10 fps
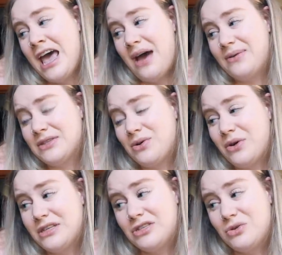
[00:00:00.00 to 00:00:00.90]
I was
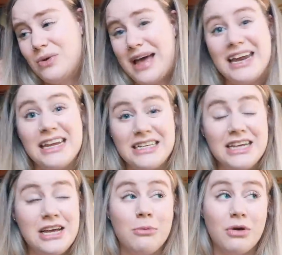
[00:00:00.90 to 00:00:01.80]
going to edit
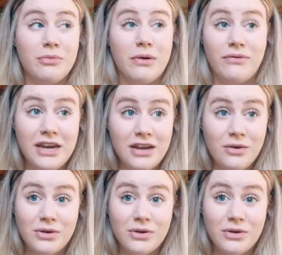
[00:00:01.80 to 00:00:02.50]
more of my video,